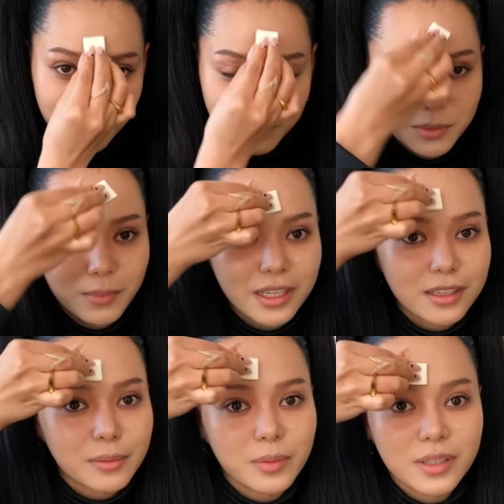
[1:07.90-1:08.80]
With
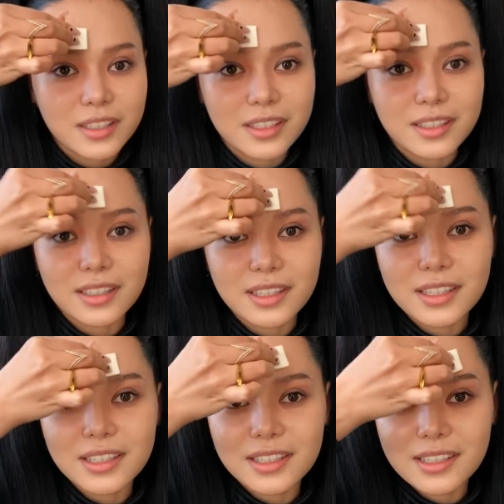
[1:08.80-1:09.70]
makeup,
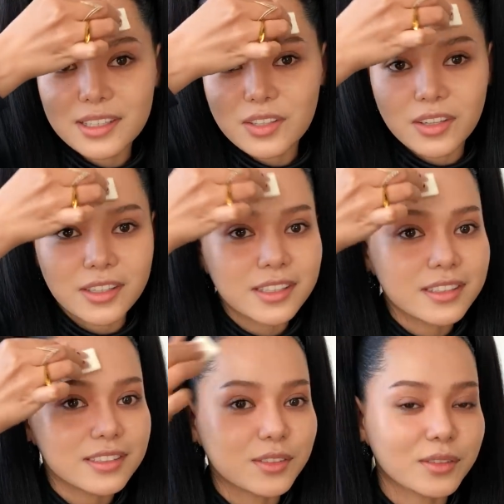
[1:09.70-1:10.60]
it's art,
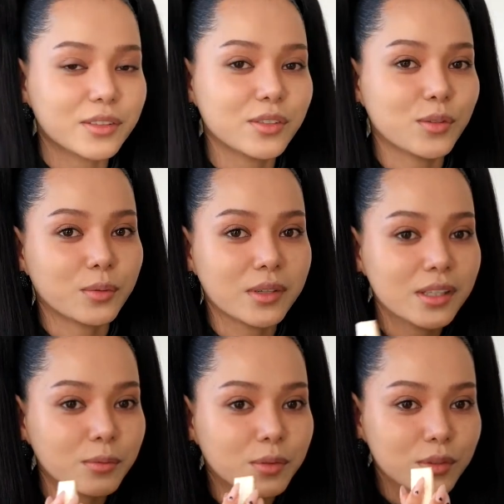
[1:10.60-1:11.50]
so there's no
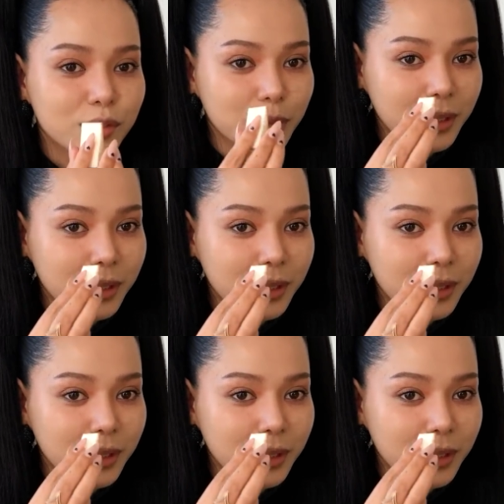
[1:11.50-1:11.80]
really rules to